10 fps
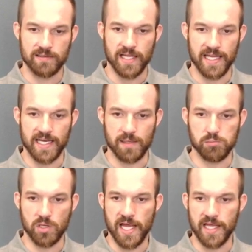and a
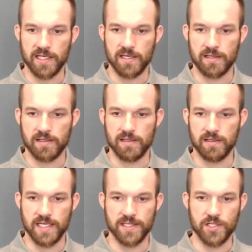blank
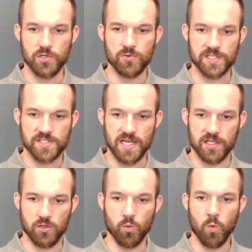and the units that
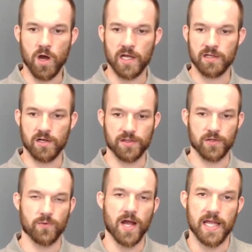you want on the
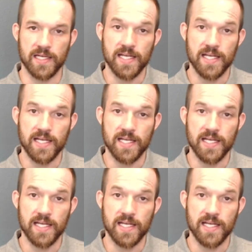right.